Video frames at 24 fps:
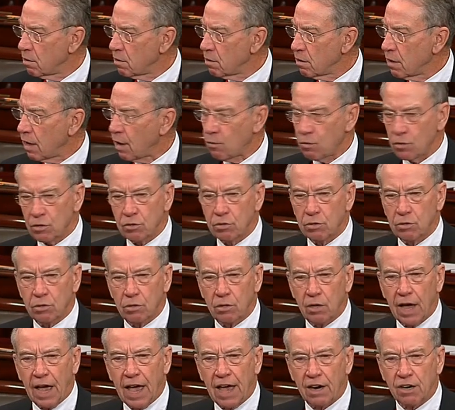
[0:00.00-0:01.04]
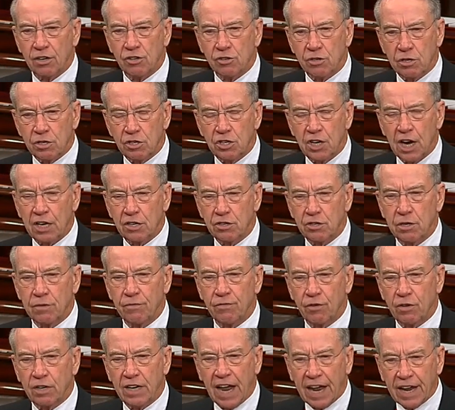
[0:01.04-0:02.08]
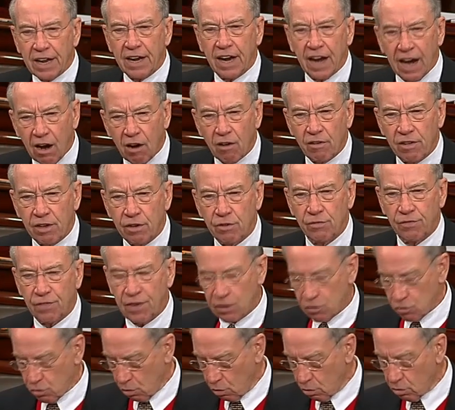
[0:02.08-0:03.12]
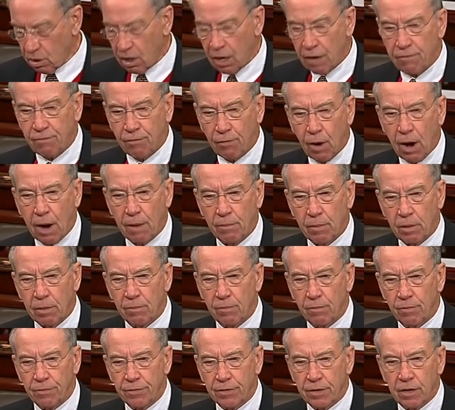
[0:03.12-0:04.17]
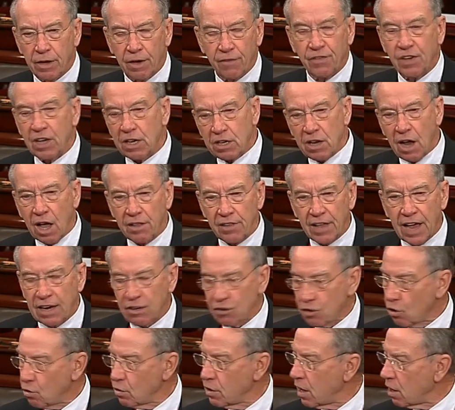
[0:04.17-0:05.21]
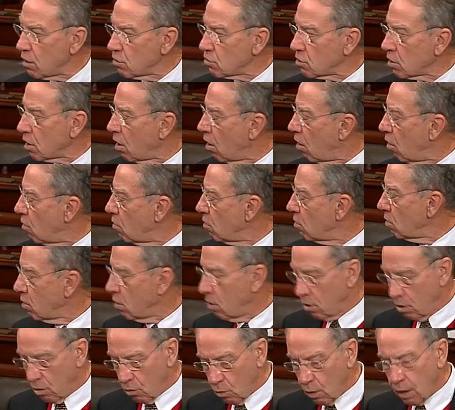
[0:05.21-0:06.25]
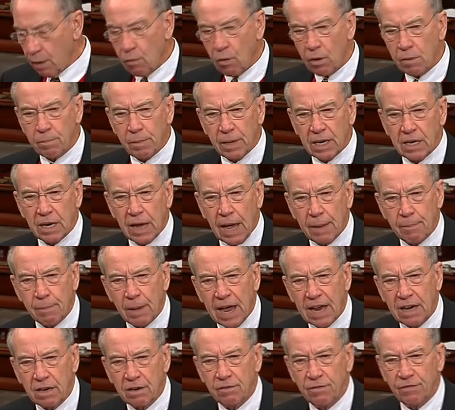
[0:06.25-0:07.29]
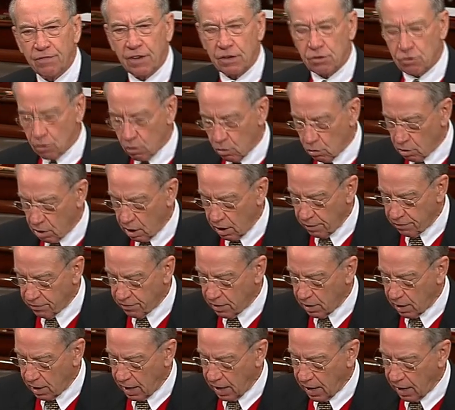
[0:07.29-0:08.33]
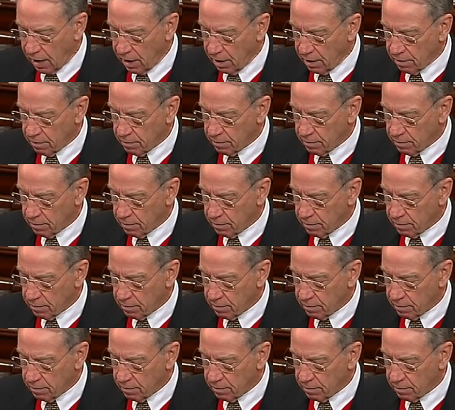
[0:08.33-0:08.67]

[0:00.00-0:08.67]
that was had a suggestion for taking care of this fiscal cliff problem. If he'd done that 2 years ago, we wouldn't be debating fiscal cliff today.